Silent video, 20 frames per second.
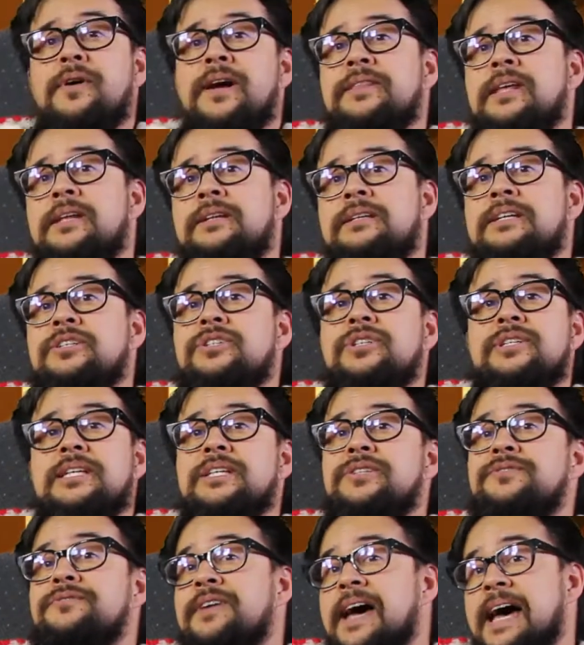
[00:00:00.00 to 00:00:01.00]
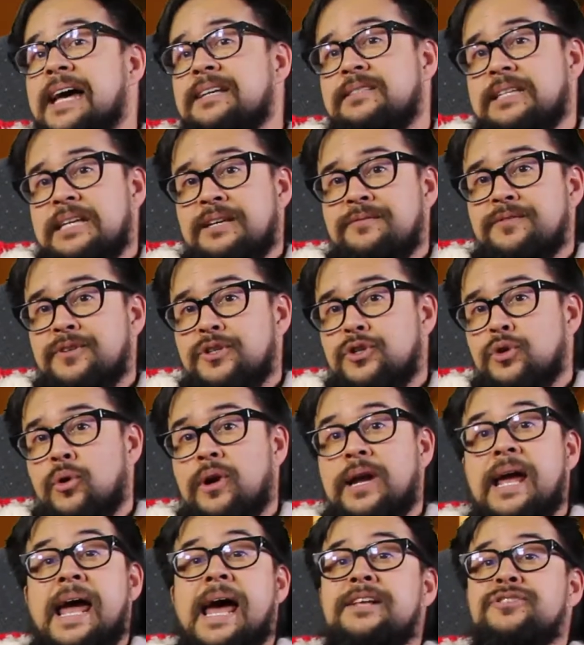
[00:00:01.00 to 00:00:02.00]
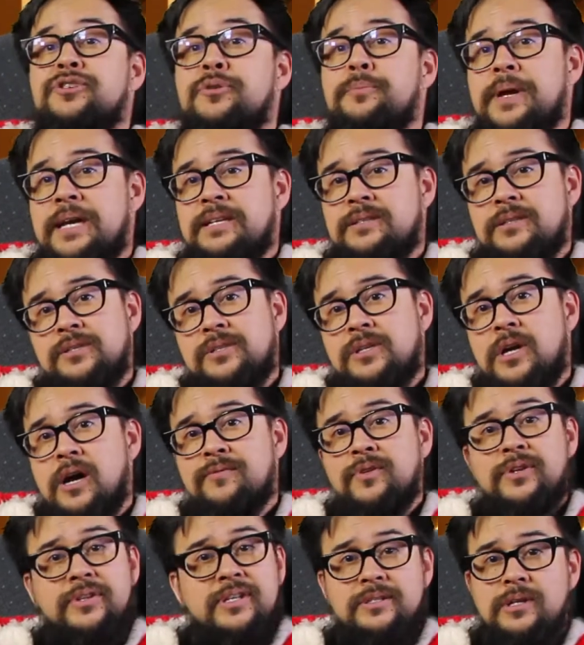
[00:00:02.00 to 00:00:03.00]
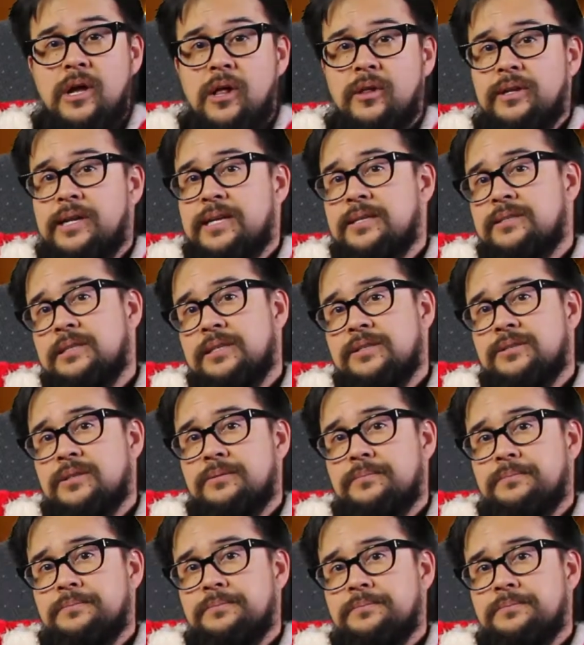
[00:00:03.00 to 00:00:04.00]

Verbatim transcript: find that DigiKey's vast inventory has your bases covered this holiday season.